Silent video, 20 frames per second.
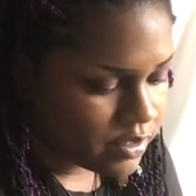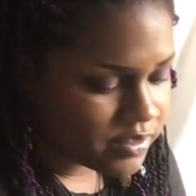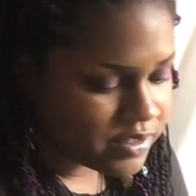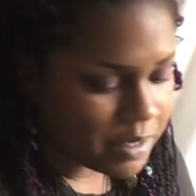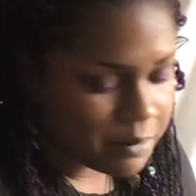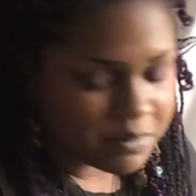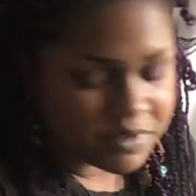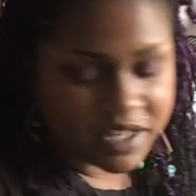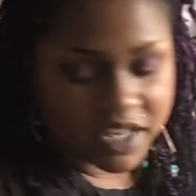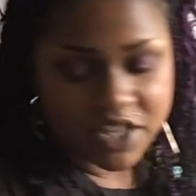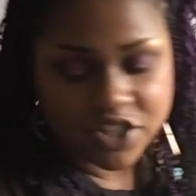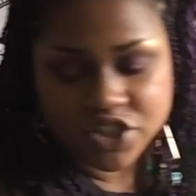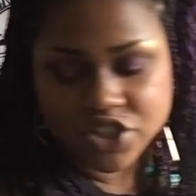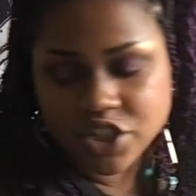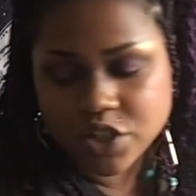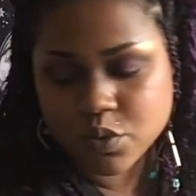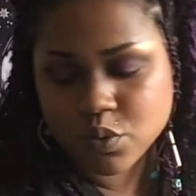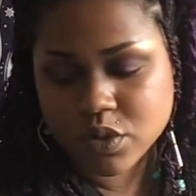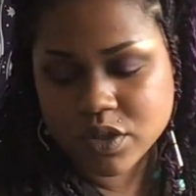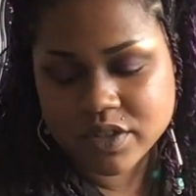
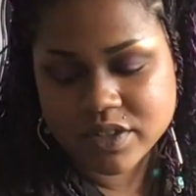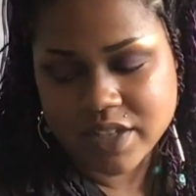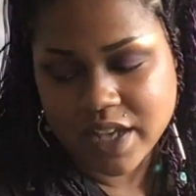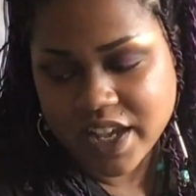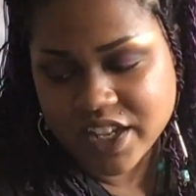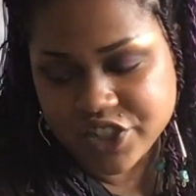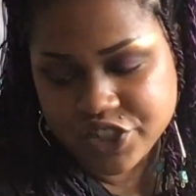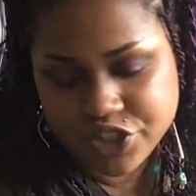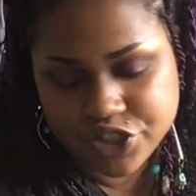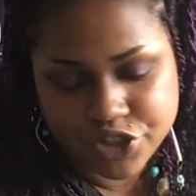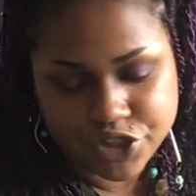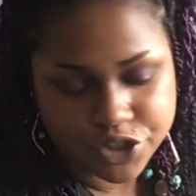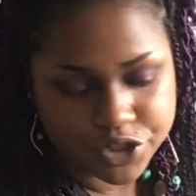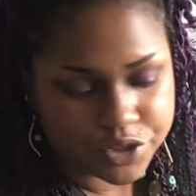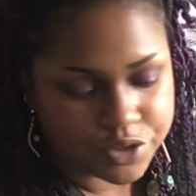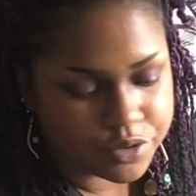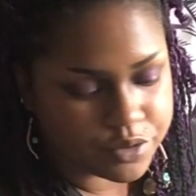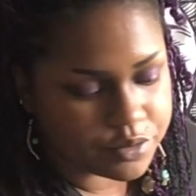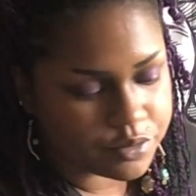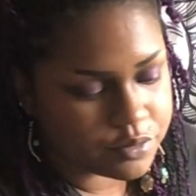Temptation will test
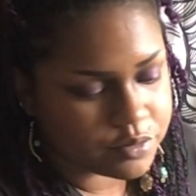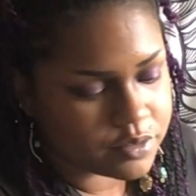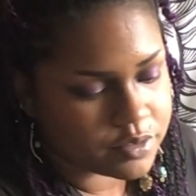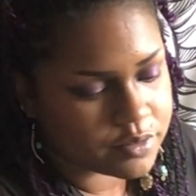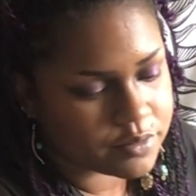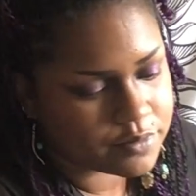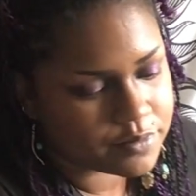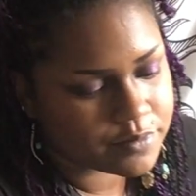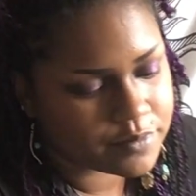you.